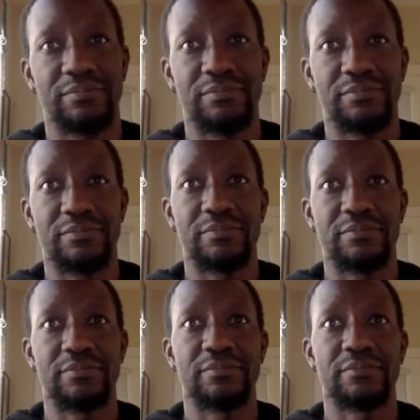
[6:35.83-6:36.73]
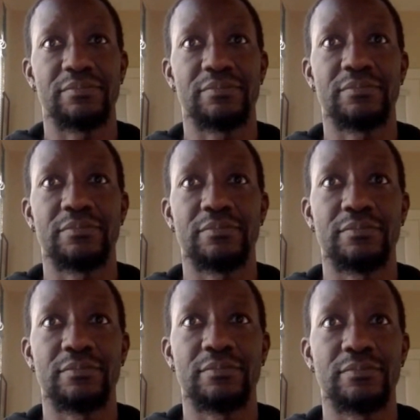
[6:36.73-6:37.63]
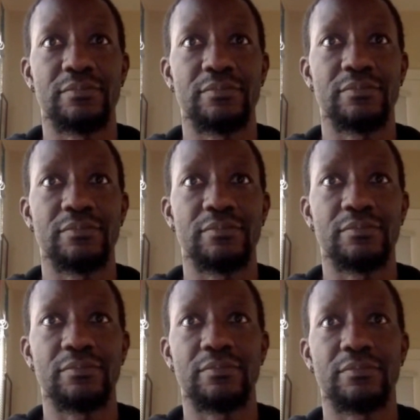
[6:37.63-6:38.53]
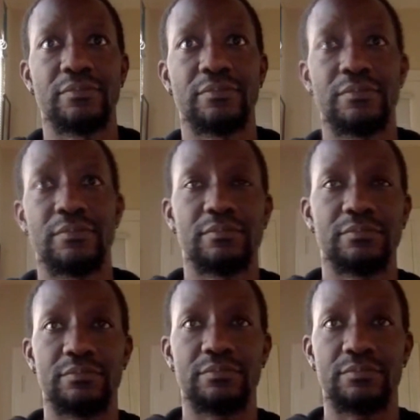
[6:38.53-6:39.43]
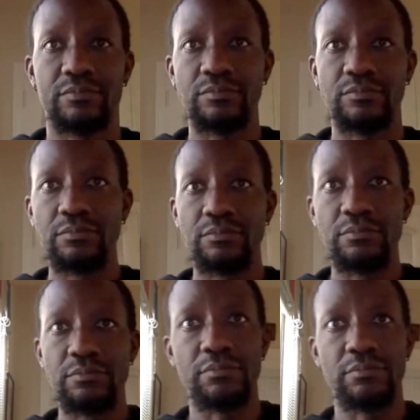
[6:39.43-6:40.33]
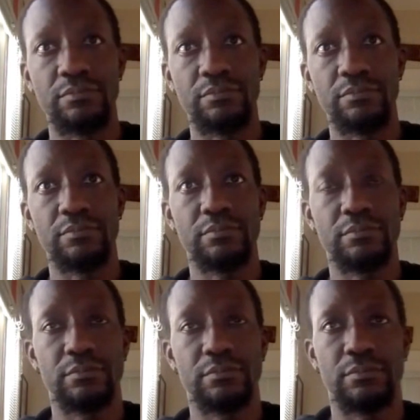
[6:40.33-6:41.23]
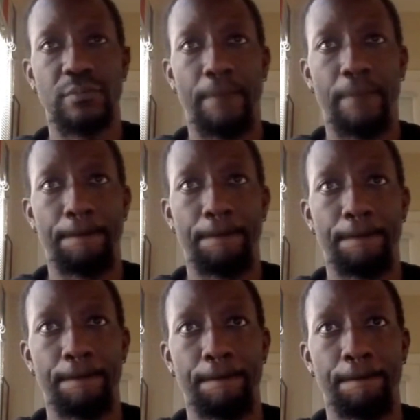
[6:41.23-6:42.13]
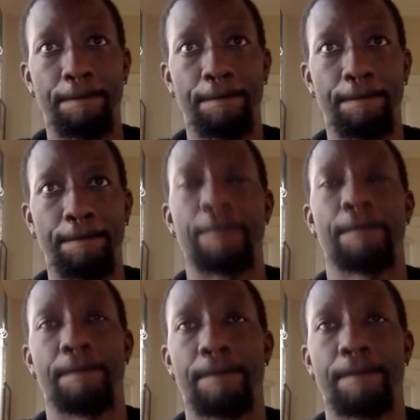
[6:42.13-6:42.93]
[no speech]